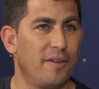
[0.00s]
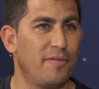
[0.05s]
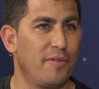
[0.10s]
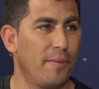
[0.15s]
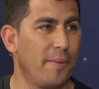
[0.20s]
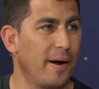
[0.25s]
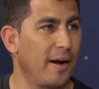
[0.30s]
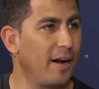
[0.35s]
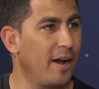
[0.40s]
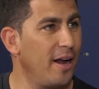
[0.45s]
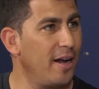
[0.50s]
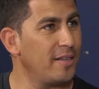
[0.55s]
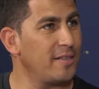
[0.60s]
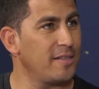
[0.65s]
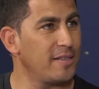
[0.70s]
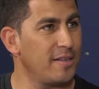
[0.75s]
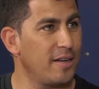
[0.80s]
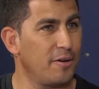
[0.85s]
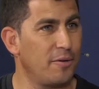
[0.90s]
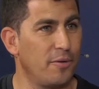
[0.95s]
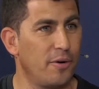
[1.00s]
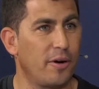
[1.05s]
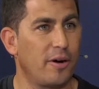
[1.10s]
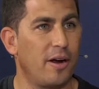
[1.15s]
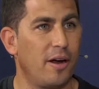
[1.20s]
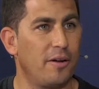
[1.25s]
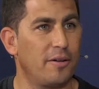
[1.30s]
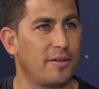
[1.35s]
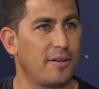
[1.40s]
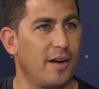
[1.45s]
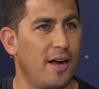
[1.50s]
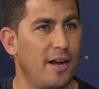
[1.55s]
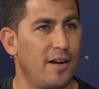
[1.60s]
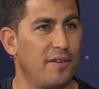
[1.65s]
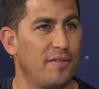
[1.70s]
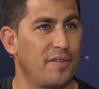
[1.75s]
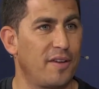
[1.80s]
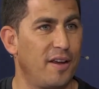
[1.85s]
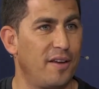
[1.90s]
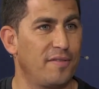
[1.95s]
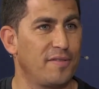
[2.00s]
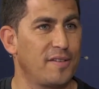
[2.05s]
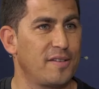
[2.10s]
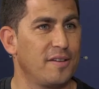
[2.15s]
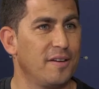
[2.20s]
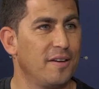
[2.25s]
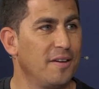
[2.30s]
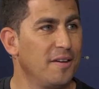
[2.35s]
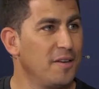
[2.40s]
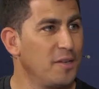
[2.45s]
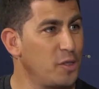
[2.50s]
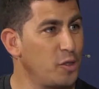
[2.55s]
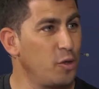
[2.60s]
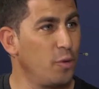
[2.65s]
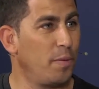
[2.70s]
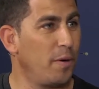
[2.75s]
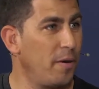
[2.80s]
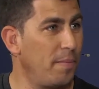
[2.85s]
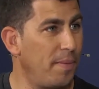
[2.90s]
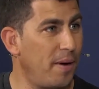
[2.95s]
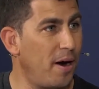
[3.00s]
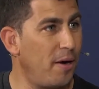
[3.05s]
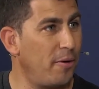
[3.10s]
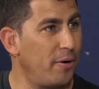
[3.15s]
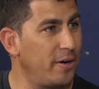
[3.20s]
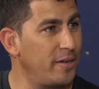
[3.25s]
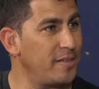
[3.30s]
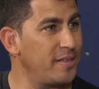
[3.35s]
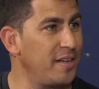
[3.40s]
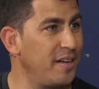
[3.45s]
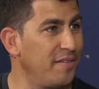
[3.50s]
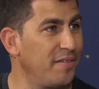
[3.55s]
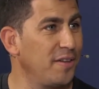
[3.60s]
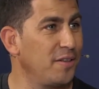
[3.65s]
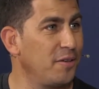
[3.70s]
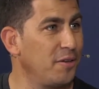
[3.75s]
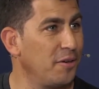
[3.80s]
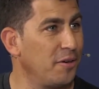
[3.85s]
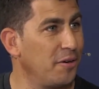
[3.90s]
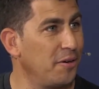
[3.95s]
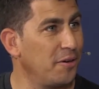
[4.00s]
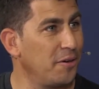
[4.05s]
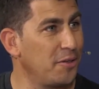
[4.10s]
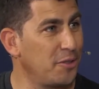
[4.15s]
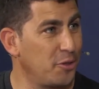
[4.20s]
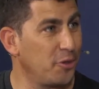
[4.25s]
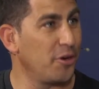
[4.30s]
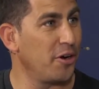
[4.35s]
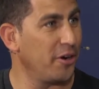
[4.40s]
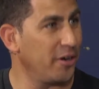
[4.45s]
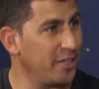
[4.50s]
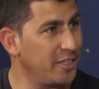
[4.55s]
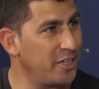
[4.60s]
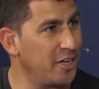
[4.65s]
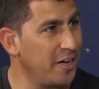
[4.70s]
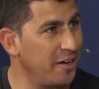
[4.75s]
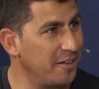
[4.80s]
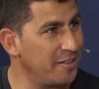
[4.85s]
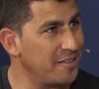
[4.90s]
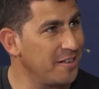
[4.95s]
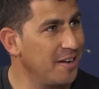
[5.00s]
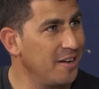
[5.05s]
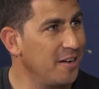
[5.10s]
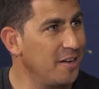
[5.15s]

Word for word: from our clients is that Rookout kind of gives superpowers even to junior engineers.